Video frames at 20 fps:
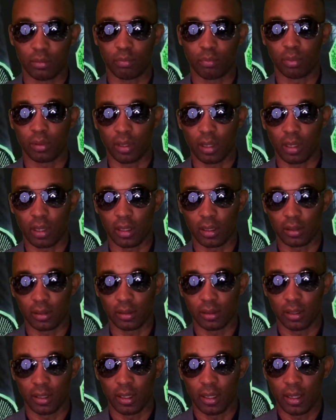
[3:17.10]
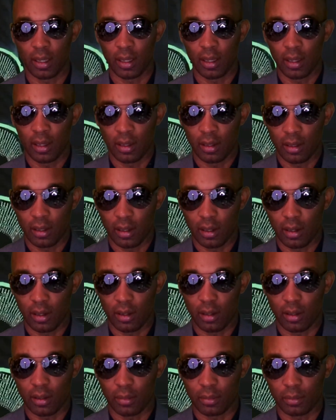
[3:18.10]
plot
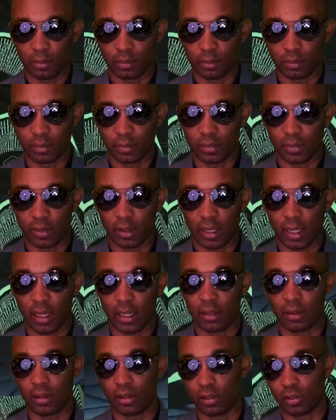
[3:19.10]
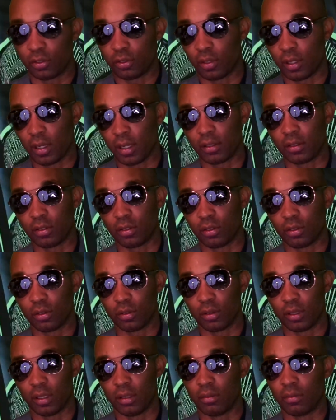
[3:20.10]
that they're trying to
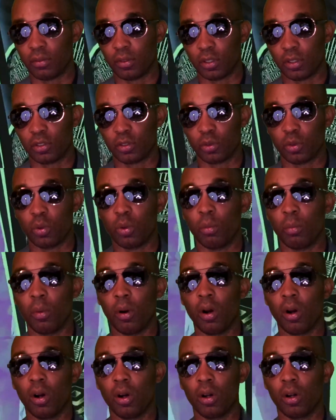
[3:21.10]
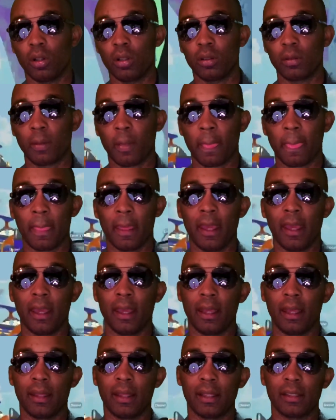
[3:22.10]
create a virtual mall,
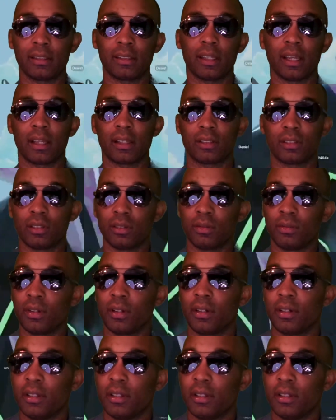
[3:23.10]
and that's actually very